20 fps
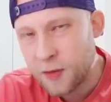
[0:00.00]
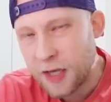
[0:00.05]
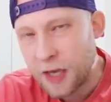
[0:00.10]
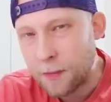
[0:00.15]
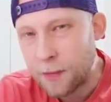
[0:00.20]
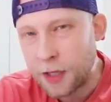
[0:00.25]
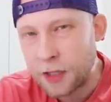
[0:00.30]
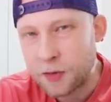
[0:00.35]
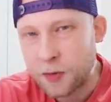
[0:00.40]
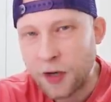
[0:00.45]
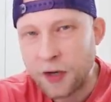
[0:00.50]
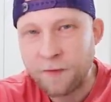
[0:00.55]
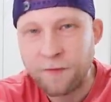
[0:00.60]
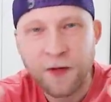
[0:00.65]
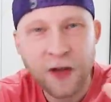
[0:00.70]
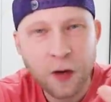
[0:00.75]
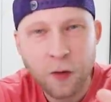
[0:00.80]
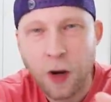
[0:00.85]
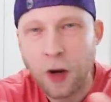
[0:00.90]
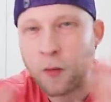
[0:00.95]
week I'm gonna try to
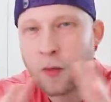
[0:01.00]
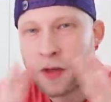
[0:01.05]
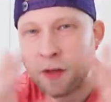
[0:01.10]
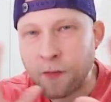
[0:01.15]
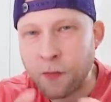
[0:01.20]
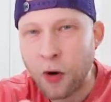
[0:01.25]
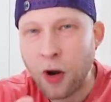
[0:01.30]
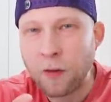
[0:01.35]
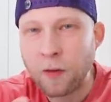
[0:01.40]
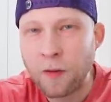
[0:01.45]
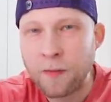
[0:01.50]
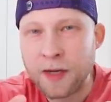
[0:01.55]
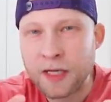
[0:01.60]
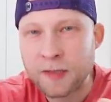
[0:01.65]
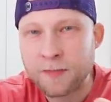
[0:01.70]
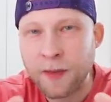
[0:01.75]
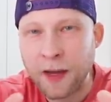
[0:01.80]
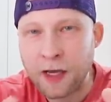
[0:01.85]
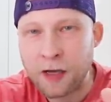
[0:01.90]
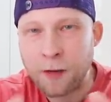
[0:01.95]
figure out what the problem
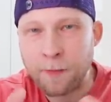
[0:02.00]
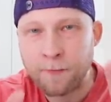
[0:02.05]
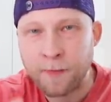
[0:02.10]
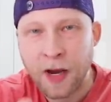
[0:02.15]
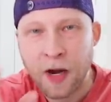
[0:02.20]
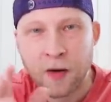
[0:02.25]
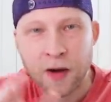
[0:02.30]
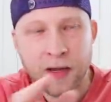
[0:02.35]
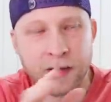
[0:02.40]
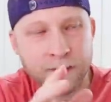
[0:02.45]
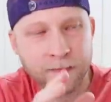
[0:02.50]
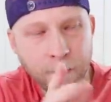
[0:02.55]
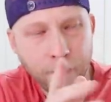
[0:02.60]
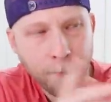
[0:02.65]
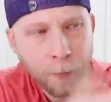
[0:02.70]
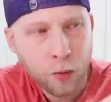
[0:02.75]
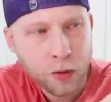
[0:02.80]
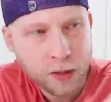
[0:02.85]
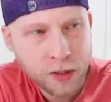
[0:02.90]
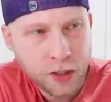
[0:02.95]
is by comparing more